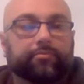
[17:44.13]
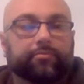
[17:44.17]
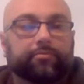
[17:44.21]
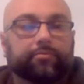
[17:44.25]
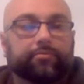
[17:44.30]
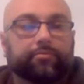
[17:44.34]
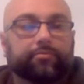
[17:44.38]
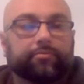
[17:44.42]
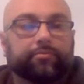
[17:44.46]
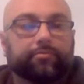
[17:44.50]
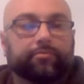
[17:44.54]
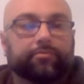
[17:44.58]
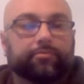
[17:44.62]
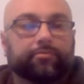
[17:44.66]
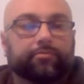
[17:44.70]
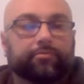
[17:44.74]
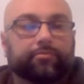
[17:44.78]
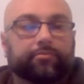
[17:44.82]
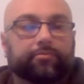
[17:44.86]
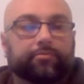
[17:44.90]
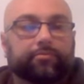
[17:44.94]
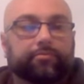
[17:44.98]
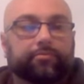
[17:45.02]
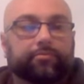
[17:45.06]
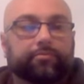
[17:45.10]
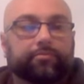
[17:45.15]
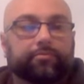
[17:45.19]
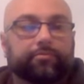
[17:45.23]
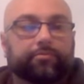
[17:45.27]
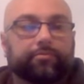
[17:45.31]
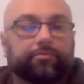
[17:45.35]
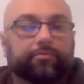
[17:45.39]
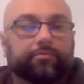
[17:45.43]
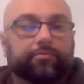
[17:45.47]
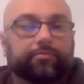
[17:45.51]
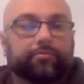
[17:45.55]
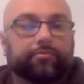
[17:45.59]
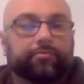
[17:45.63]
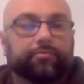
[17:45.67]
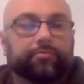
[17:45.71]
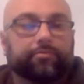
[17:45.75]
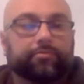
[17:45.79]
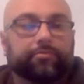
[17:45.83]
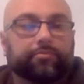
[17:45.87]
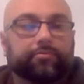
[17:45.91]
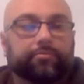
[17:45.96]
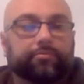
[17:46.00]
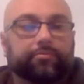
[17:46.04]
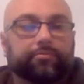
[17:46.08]

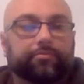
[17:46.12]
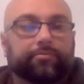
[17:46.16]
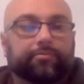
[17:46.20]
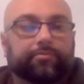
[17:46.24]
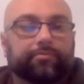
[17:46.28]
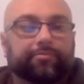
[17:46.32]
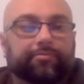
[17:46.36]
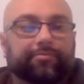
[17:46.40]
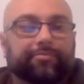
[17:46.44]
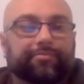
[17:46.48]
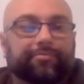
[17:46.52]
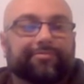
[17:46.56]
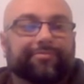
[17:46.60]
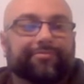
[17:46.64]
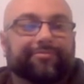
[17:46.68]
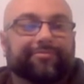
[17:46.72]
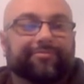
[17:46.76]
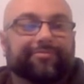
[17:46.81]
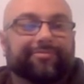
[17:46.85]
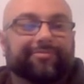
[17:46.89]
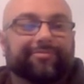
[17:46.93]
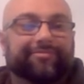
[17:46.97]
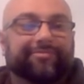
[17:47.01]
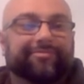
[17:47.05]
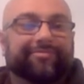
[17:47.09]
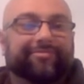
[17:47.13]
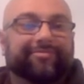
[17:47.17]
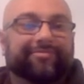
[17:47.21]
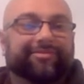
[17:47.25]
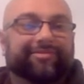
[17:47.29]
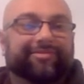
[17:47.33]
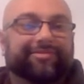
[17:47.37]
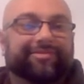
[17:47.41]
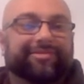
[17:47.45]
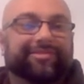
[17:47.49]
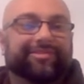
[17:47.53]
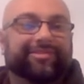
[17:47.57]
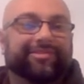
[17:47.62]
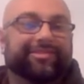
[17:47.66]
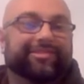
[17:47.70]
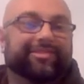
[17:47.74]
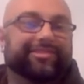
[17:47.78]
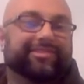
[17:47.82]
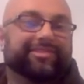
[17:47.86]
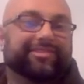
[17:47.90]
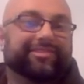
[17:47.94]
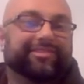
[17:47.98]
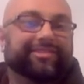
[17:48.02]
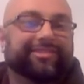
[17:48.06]

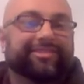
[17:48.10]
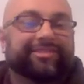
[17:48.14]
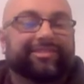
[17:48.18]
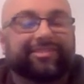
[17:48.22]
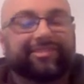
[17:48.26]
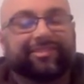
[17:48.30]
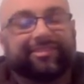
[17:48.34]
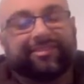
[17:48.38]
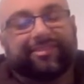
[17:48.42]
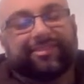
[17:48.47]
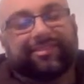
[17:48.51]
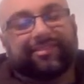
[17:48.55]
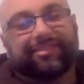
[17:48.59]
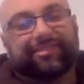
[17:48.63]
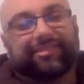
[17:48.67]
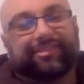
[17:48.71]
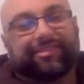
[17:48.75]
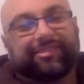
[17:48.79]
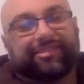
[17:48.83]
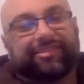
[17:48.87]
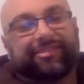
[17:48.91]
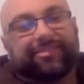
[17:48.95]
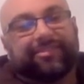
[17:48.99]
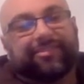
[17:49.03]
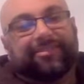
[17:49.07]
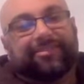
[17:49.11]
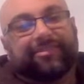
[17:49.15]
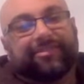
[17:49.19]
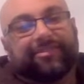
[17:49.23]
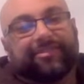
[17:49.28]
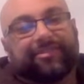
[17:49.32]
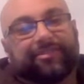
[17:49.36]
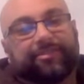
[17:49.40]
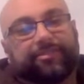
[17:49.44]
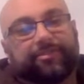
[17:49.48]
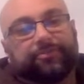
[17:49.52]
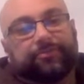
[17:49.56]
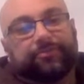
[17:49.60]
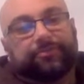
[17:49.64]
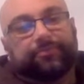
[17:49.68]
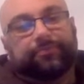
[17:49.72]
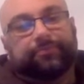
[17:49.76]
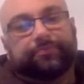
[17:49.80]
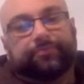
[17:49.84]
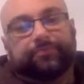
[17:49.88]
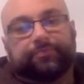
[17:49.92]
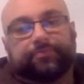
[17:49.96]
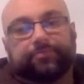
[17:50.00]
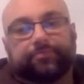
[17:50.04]

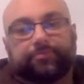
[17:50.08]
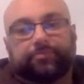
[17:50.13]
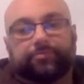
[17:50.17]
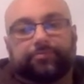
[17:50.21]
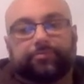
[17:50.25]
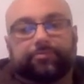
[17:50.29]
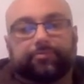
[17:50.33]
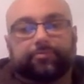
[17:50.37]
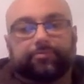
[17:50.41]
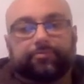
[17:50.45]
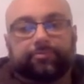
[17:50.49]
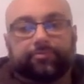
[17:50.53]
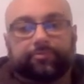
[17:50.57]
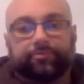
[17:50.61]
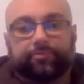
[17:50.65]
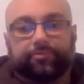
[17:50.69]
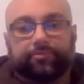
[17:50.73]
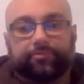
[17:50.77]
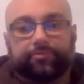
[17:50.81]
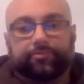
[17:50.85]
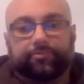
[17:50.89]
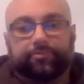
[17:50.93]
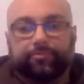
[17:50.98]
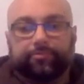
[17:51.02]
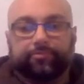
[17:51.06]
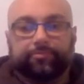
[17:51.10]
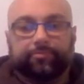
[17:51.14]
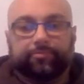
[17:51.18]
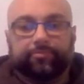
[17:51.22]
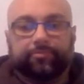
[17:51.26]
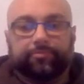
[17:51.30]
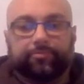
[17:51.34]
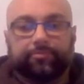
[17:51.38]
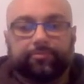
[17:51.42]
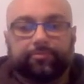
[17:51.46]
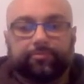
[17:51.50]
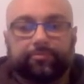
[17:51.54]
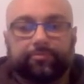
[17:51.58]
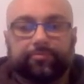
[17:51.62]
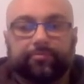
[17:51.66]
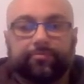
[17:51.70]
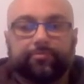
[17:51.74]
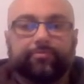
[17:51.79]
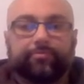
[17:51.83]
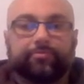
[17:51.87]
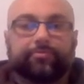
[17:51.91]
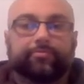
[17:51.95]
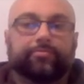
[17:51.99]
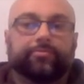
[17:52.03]

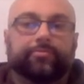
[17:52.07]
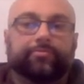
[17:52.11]
No words are spoken by the person on screen.